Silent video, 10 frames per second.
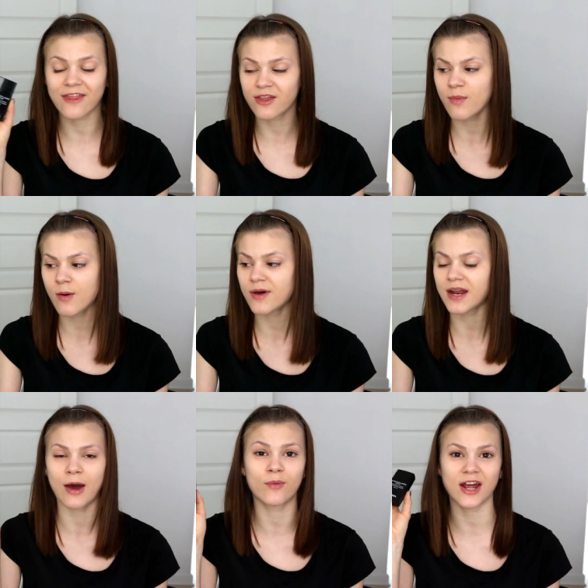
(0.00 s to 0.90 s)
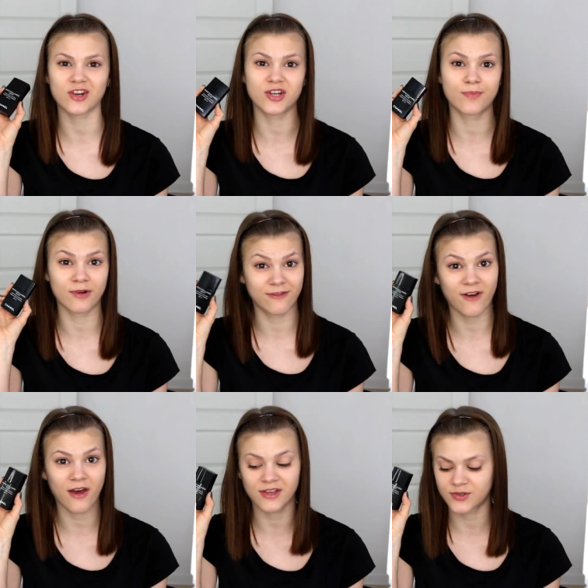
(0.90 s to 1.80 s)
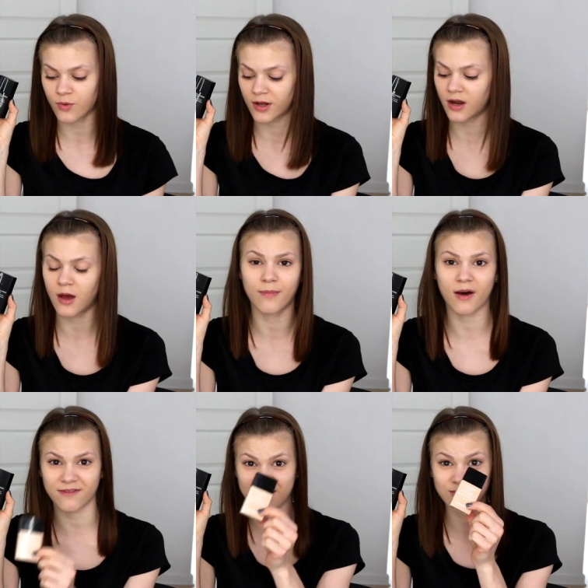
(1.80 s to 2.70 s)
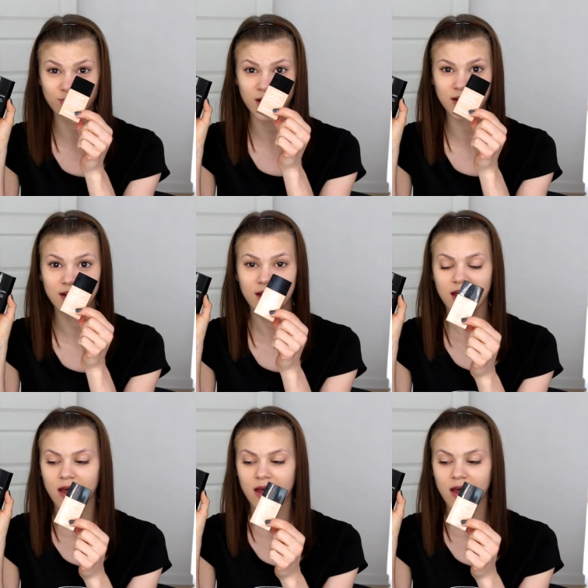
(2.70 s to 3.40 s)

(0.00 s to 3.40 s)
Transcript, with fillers: At the moment, I would actually prefer this one above this one.